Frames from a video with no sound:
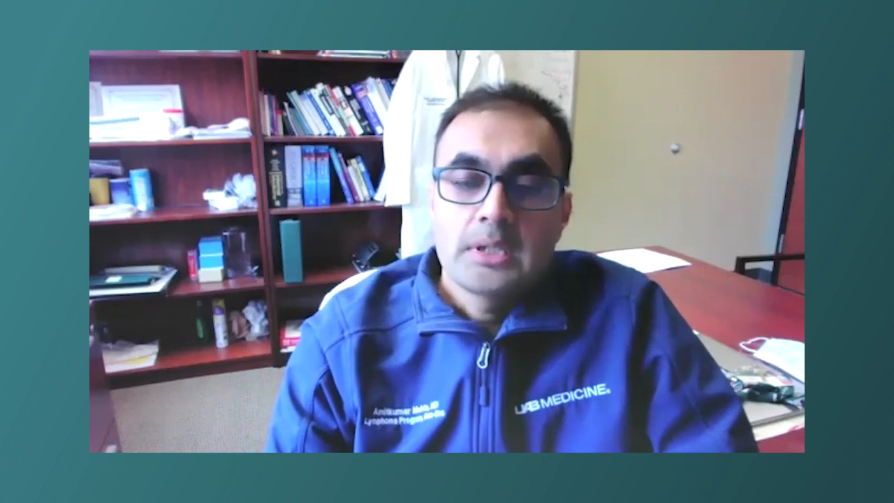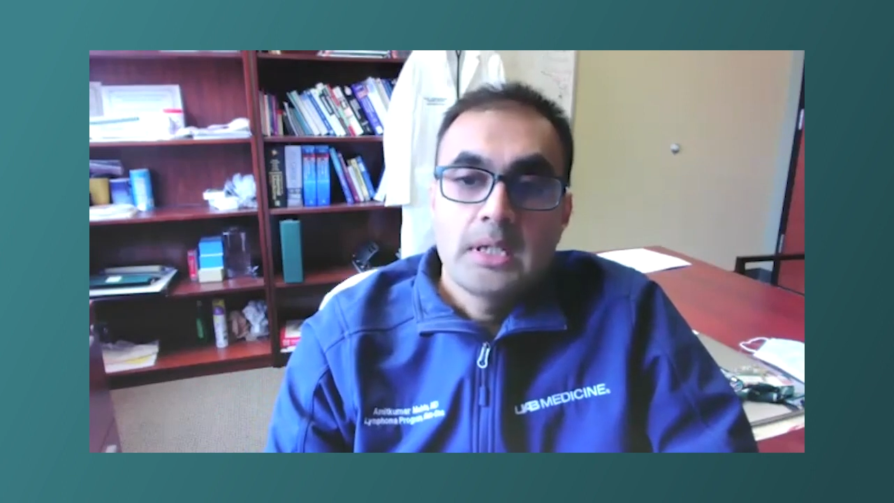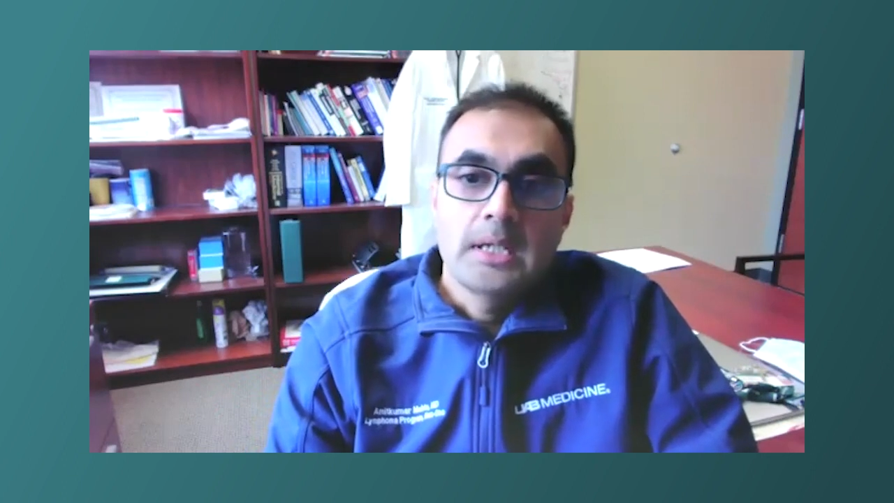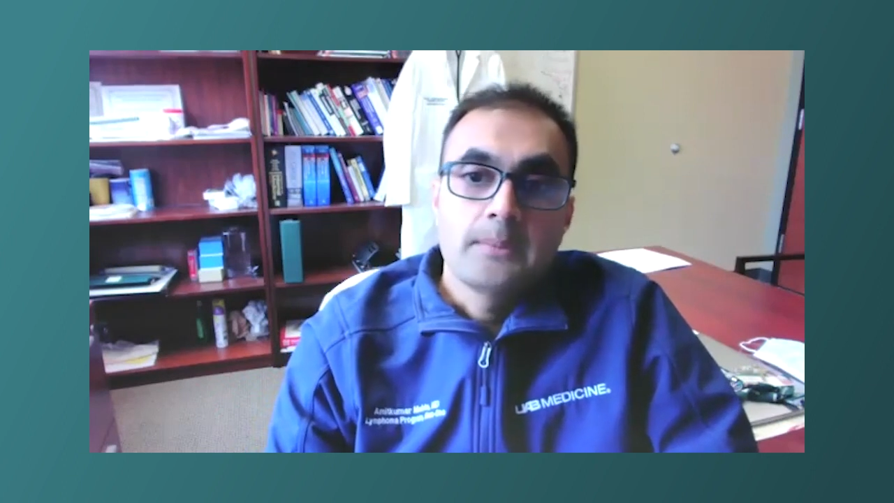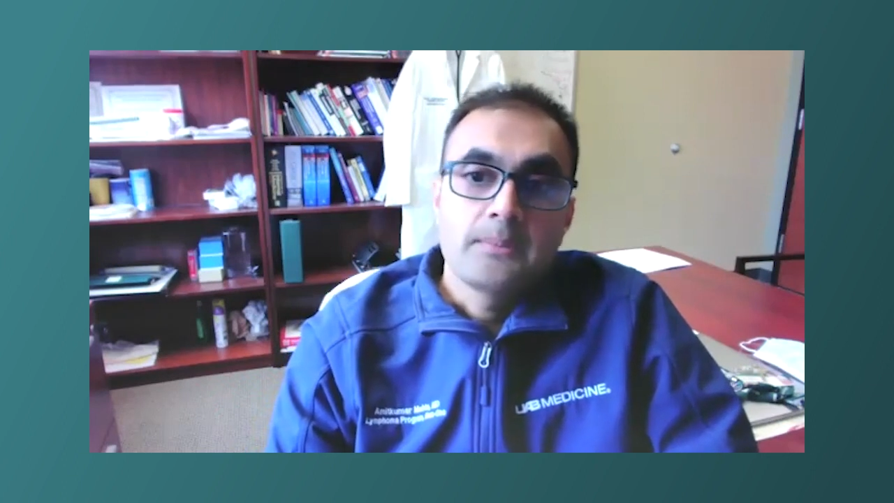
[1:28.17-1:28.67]

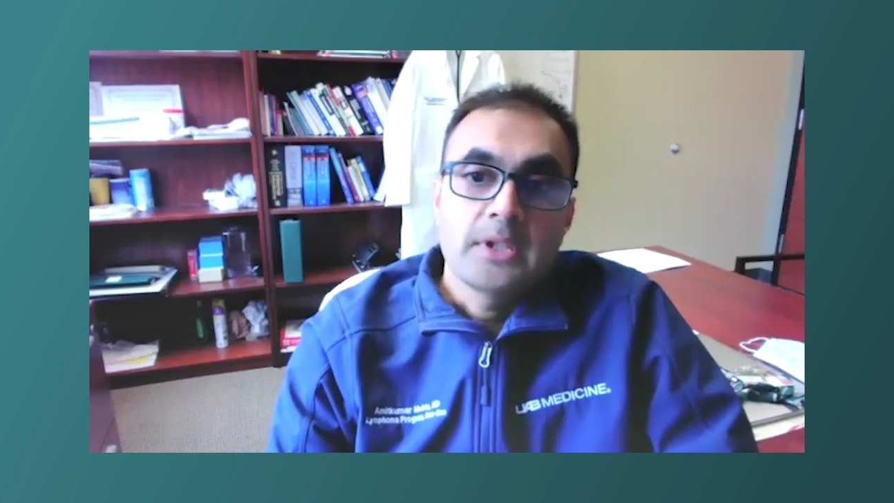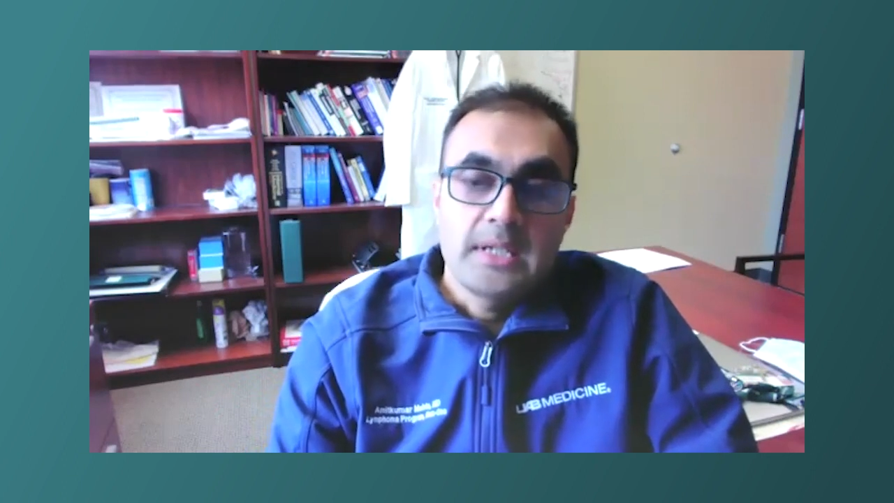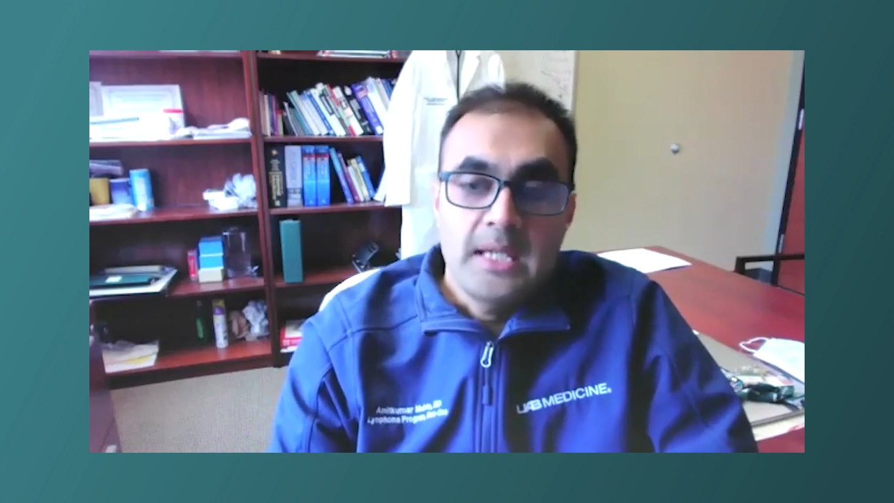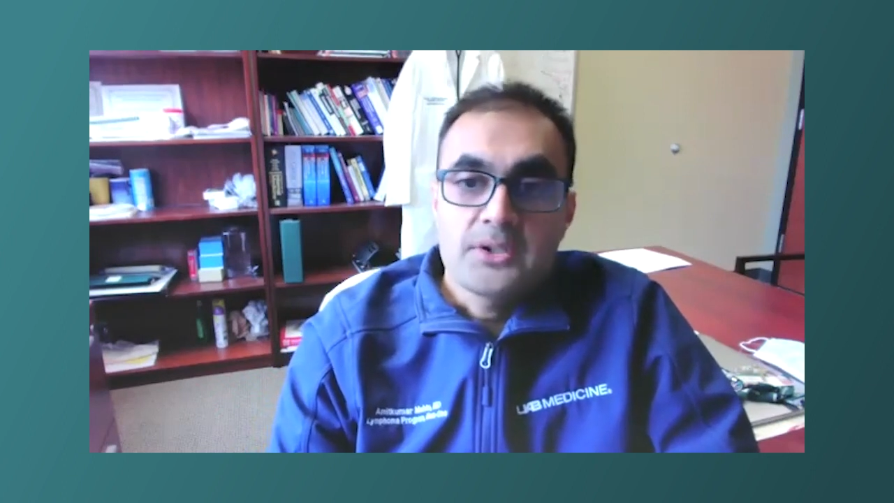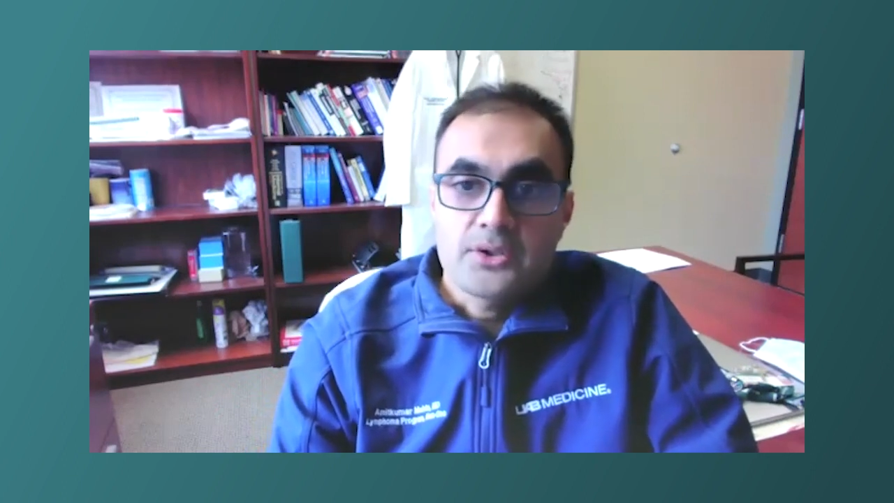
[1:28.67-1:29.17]
a
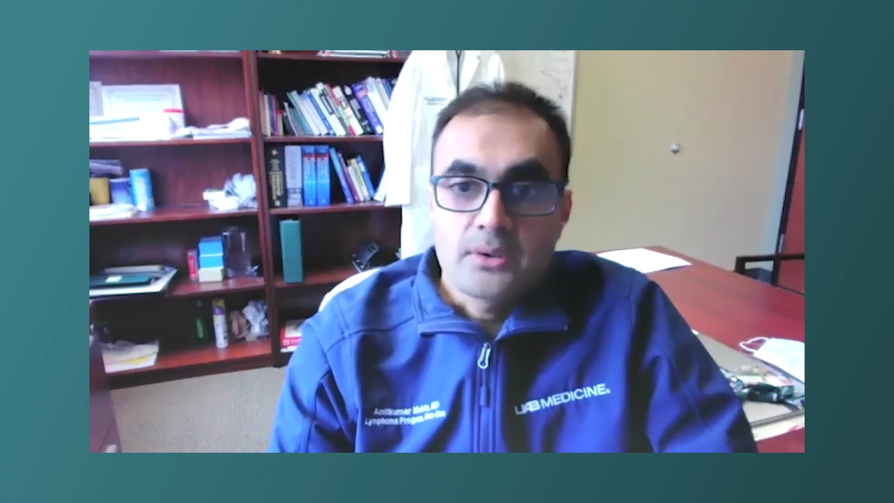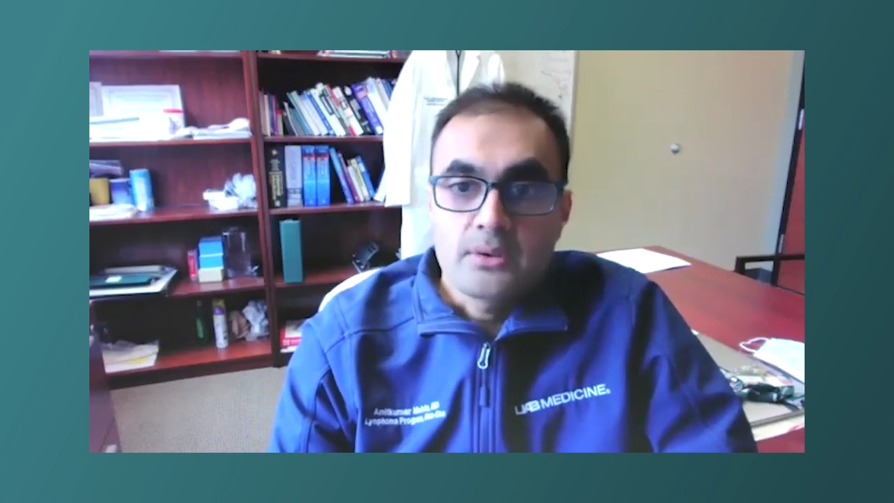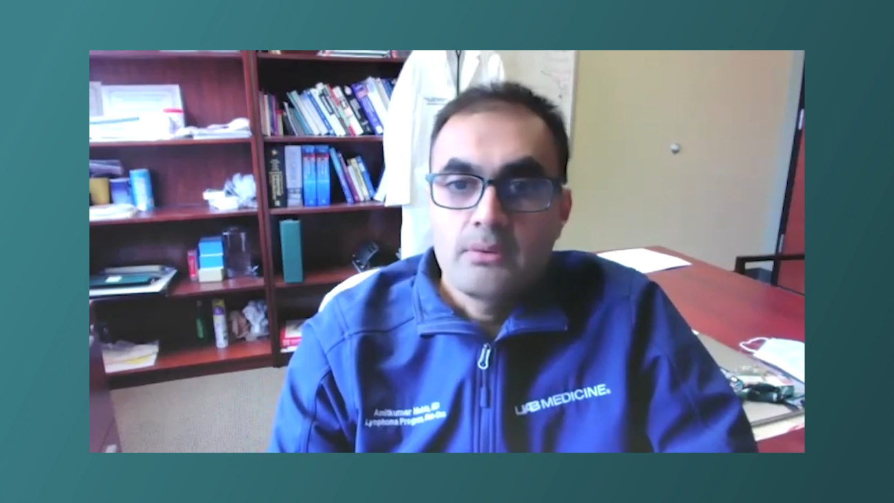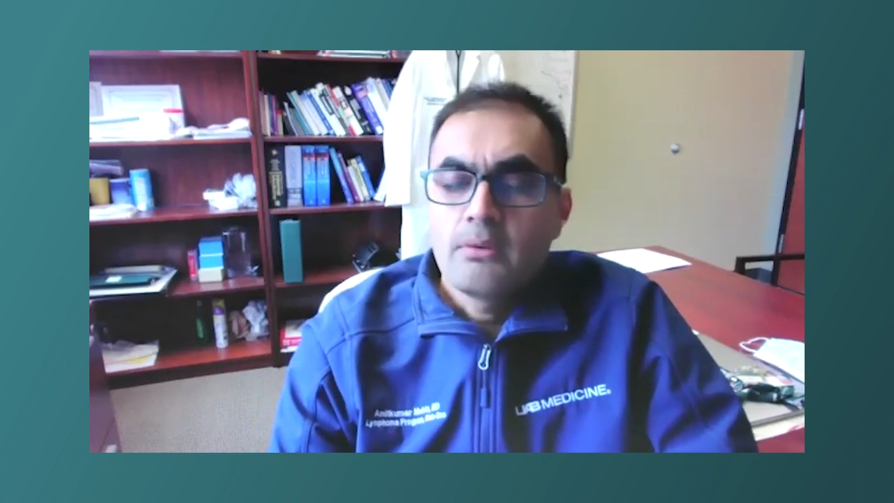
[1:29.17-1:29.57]
cancer,